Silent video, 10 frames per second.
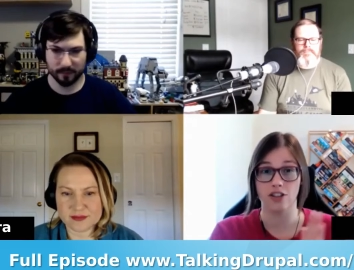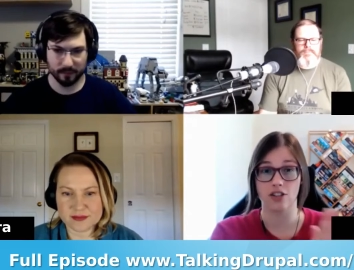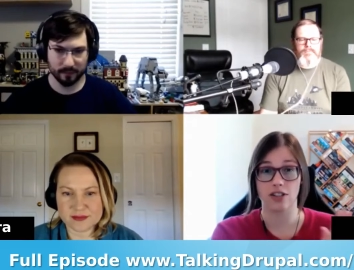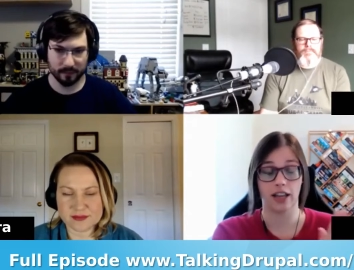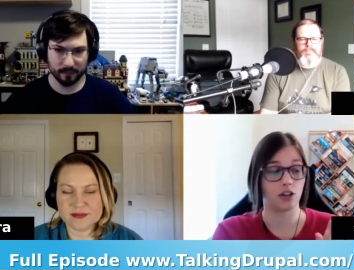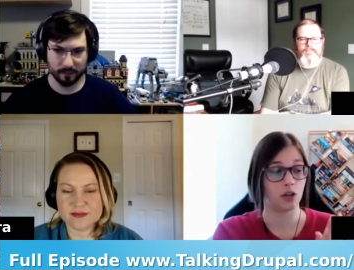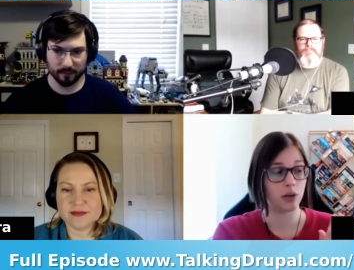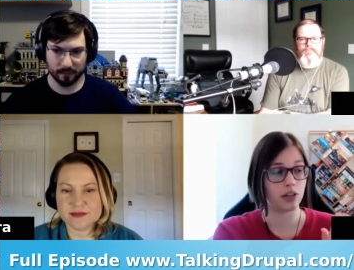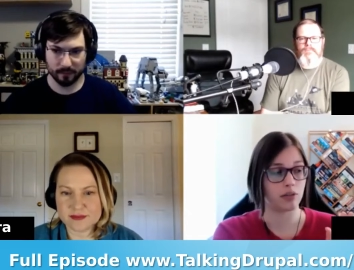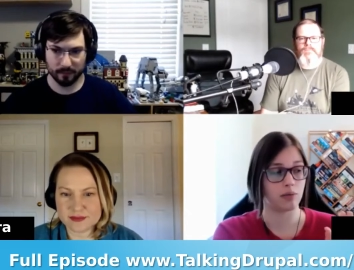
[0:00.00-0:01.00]
Speaker 1: then just handle
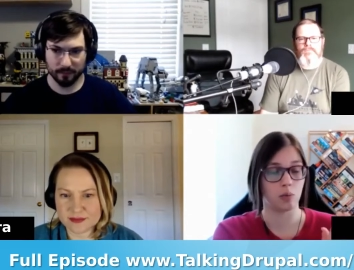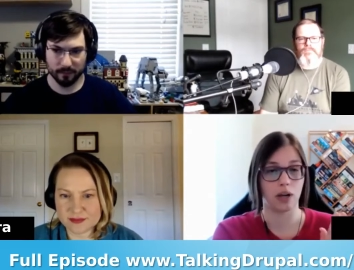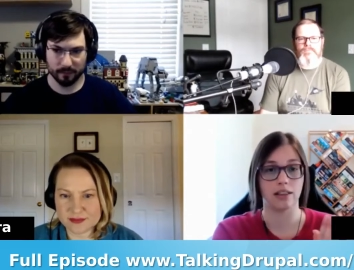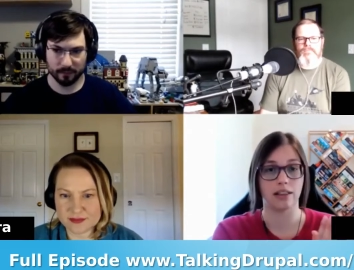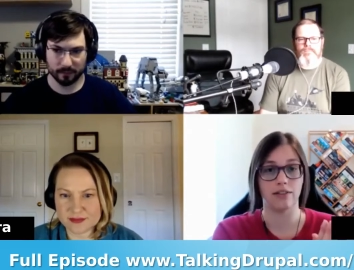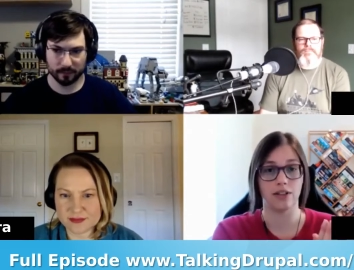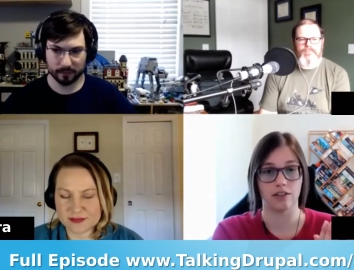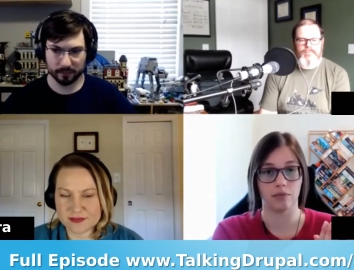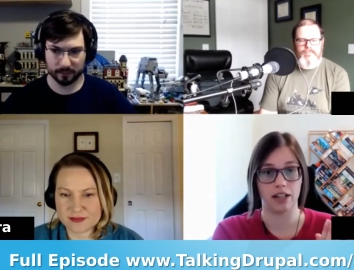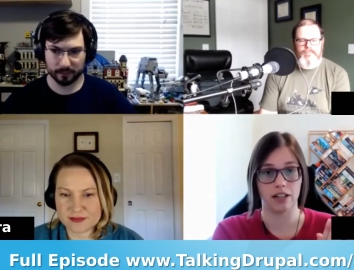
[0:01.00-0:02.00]
with what level
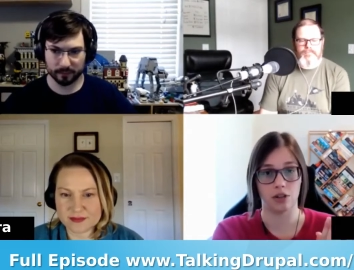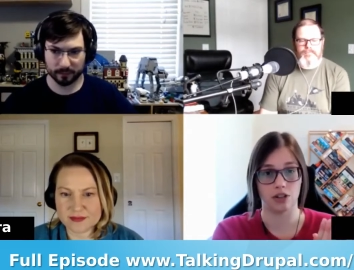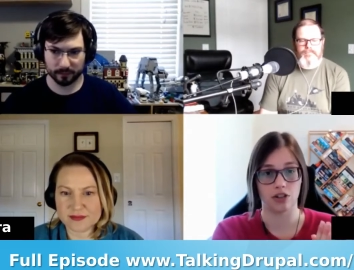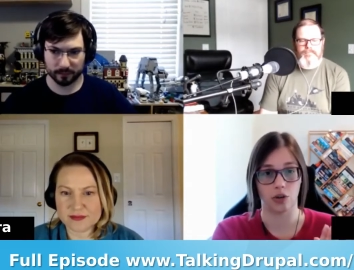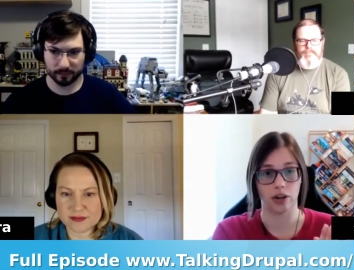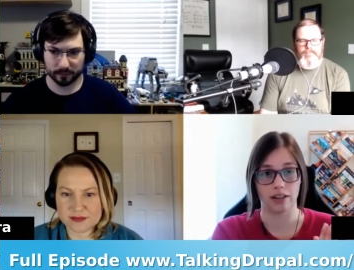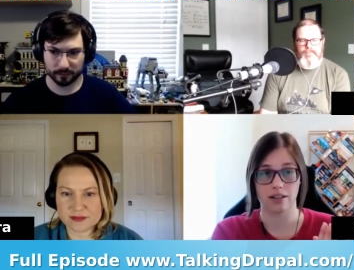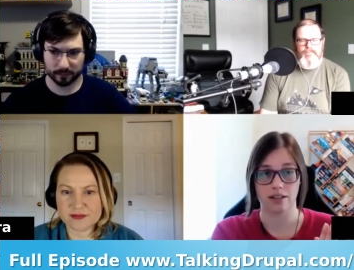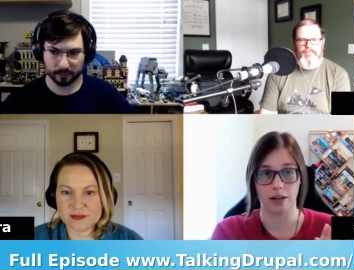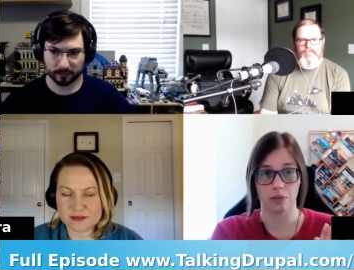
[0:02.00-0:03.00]
of menu you're showing in the
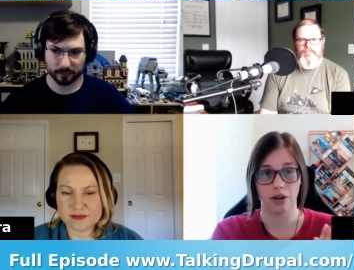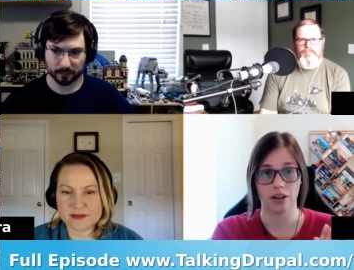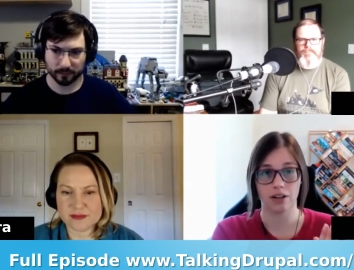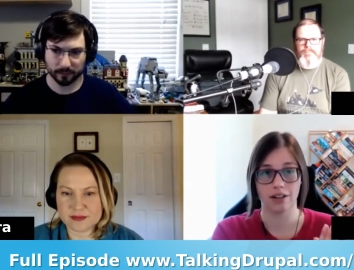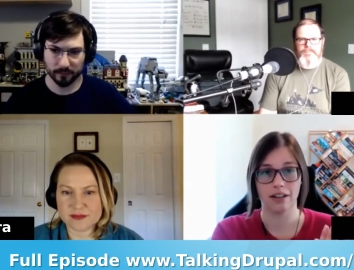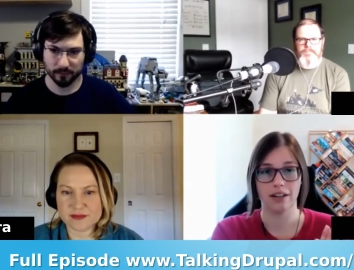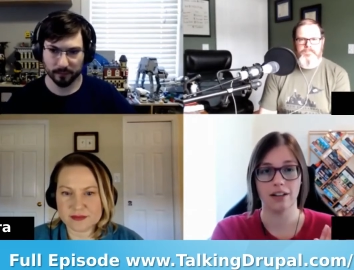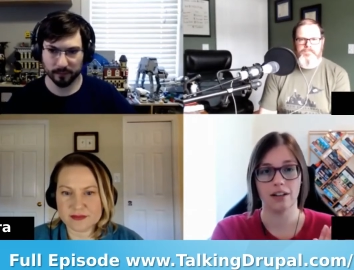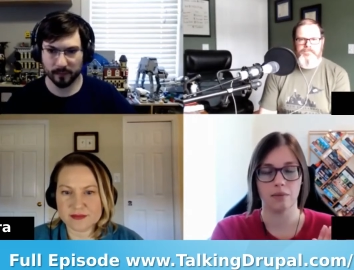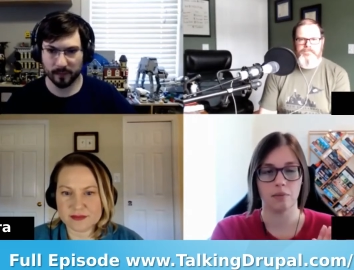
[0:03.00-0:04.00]
sidebar.
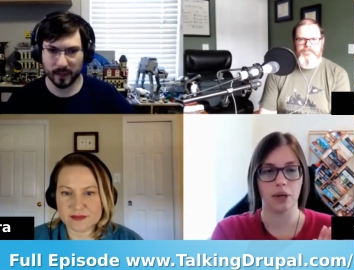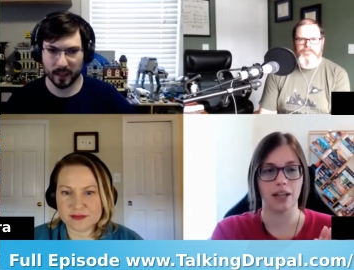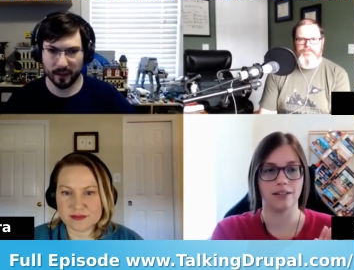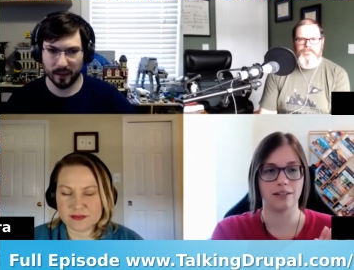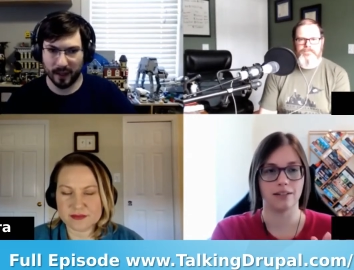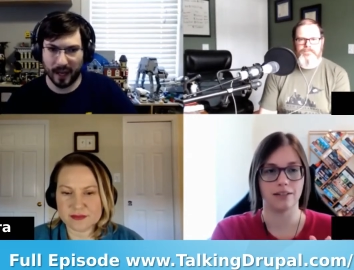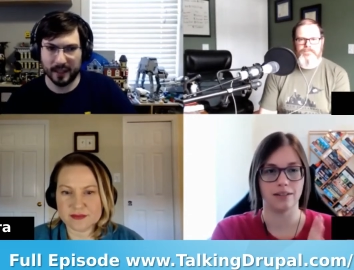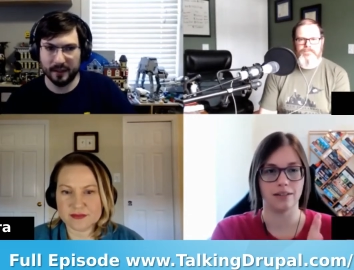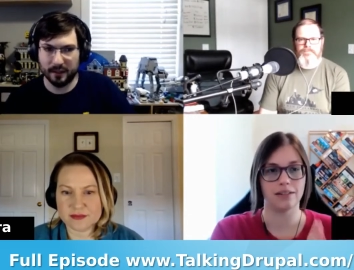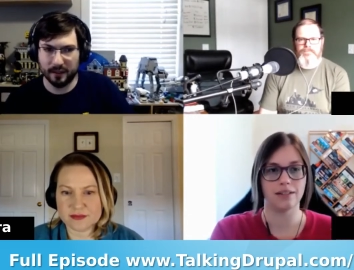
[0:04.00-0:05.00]
But
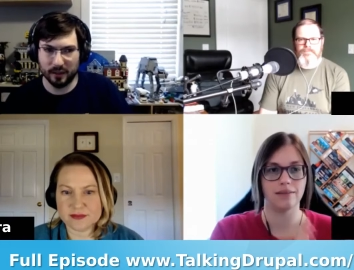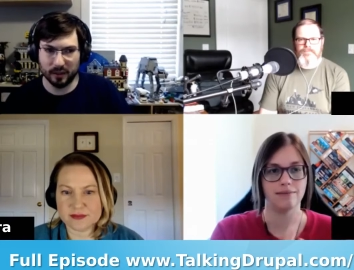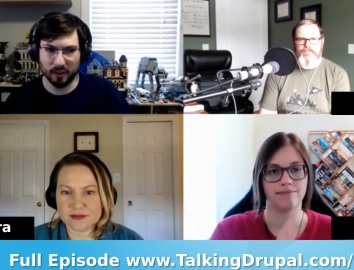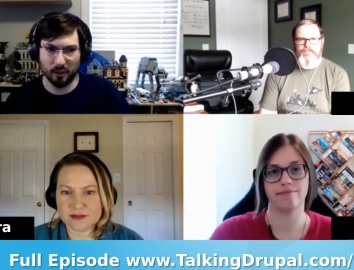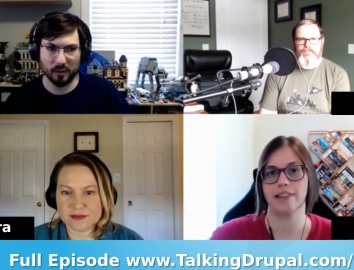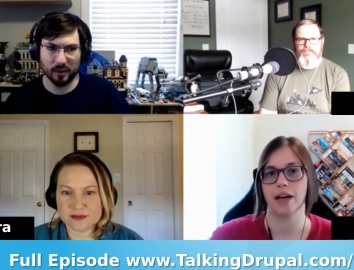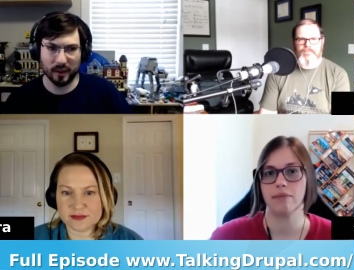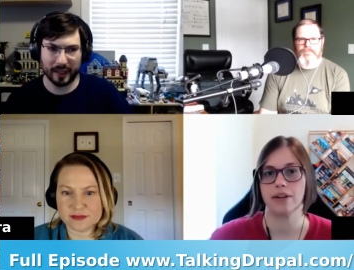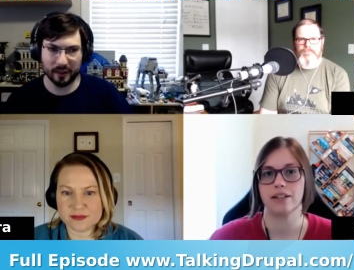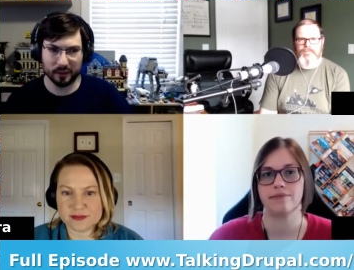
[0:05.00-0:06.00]
I
Speaker 2: don't, that,
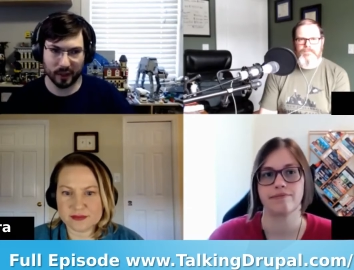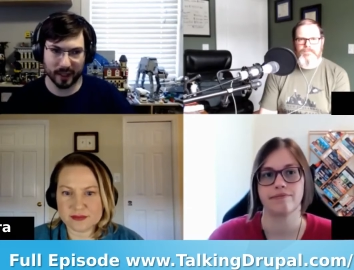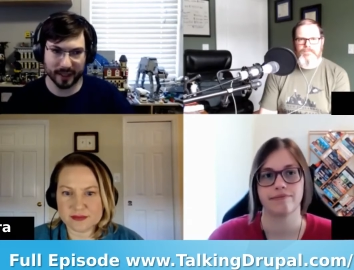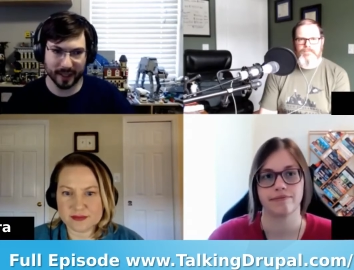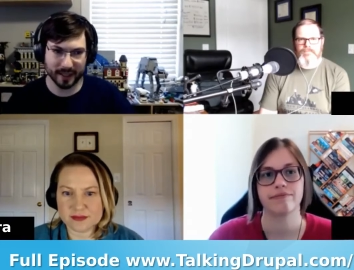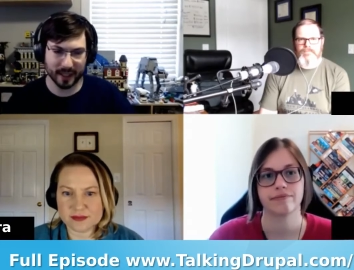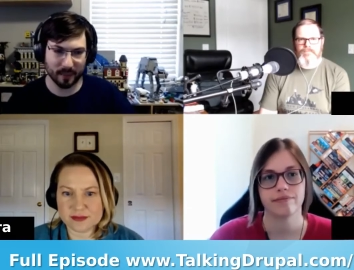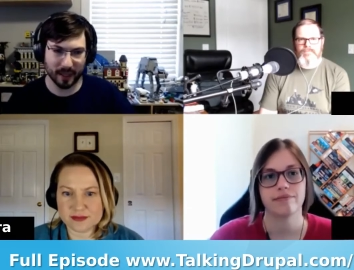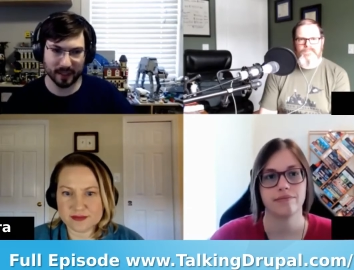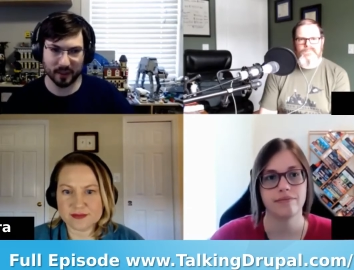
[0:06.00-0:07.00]
I could try to test
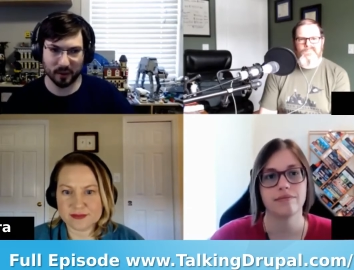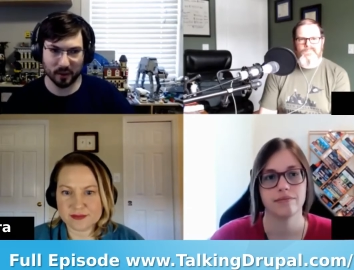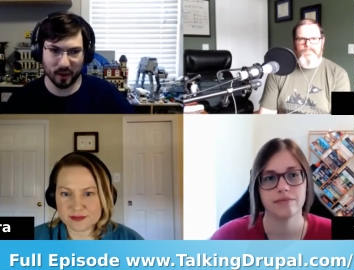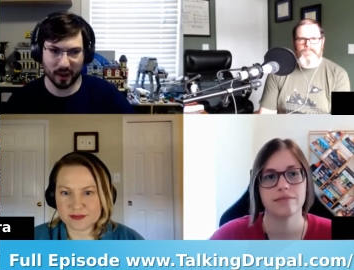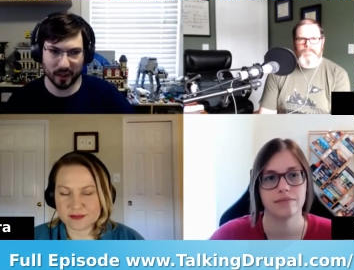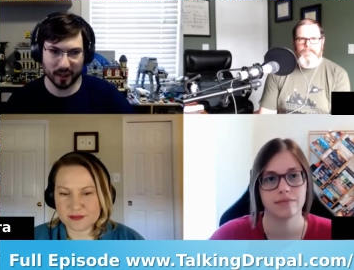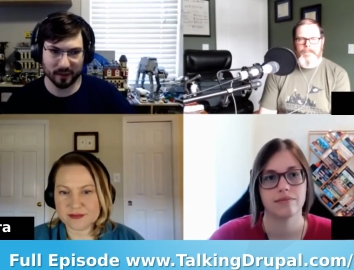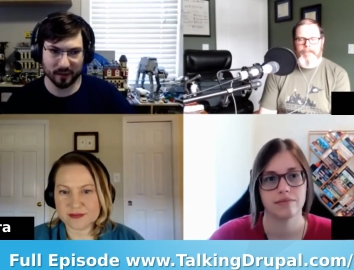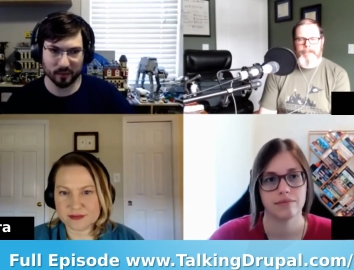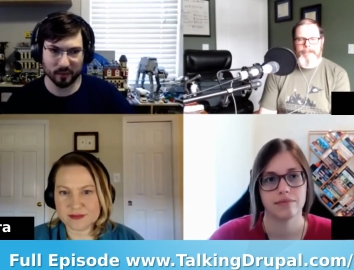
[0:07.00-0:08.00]
that, but I don't know how
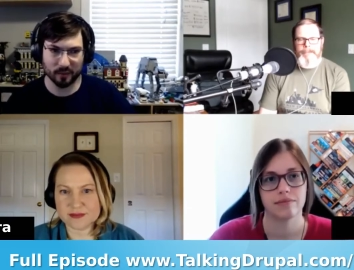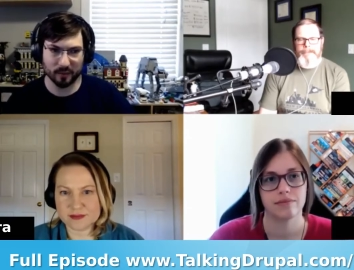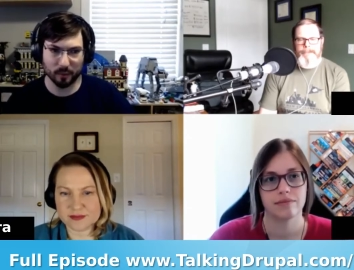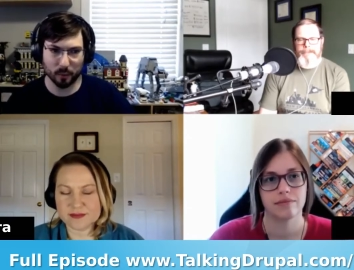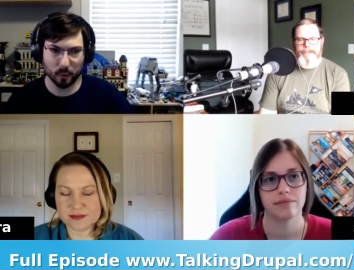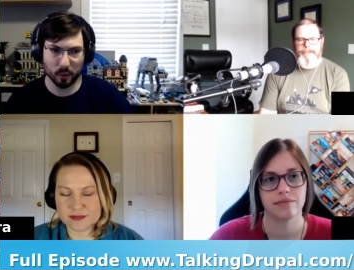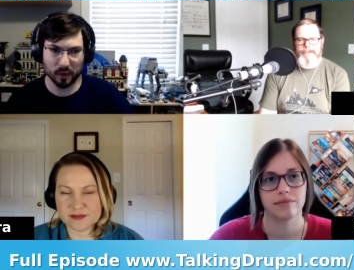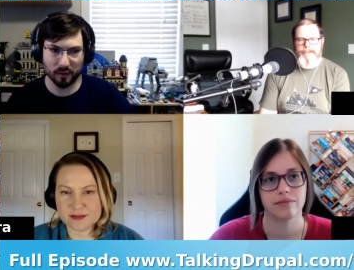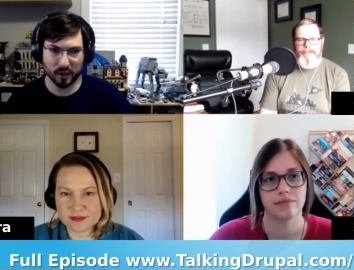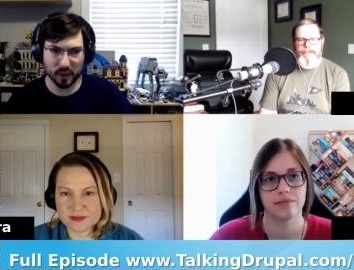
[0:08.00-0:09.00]
that
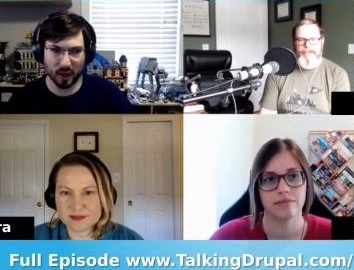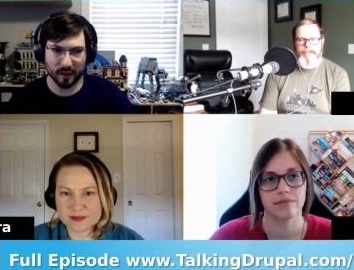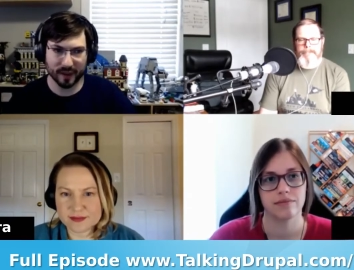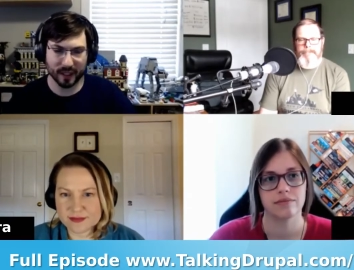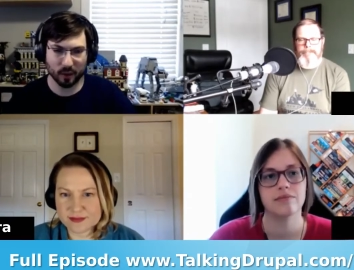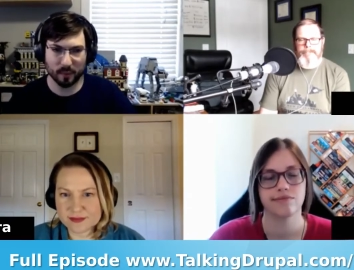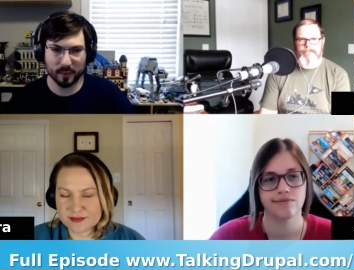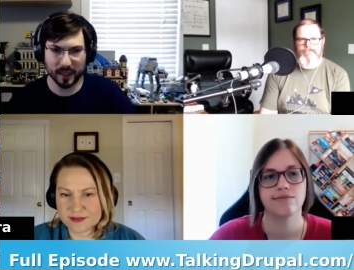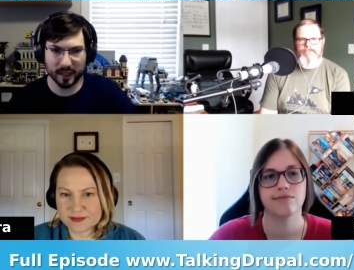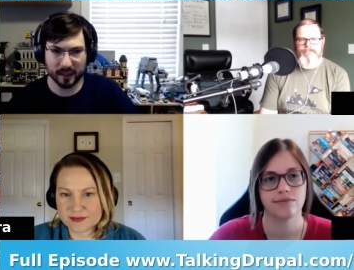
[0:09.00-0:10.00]
would resolve. I think it
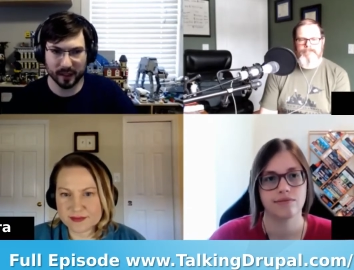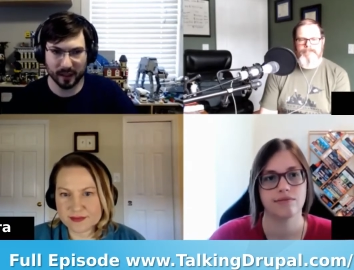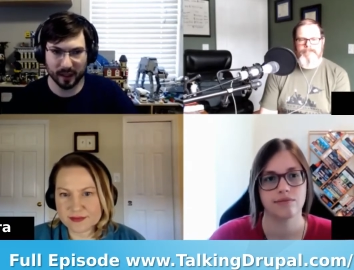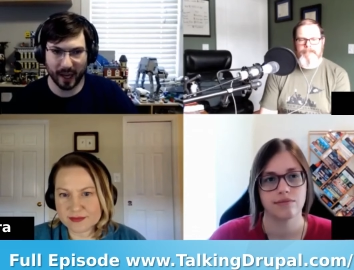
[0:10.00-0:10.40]
would be,